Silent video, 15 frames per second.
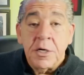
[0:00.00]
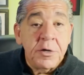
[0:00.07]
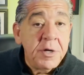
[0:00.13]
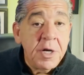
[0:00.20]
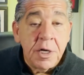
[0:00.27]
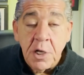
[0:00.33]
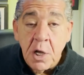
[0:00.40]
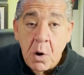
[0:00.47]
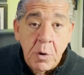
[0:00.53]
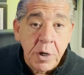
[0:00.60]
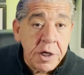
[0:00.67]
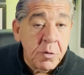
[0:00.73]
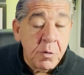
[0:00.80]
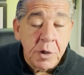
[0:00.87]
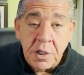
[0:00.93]
You didn't know
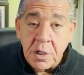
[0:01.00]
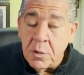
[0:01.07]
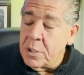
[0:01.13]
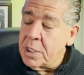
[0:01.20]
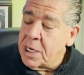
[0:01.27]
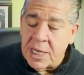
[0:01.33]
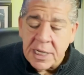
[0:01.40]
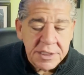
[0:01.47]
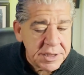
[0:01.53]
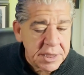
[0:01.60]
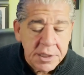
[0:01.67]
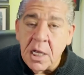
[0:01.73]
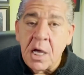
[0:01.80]
what you were doing. And I said,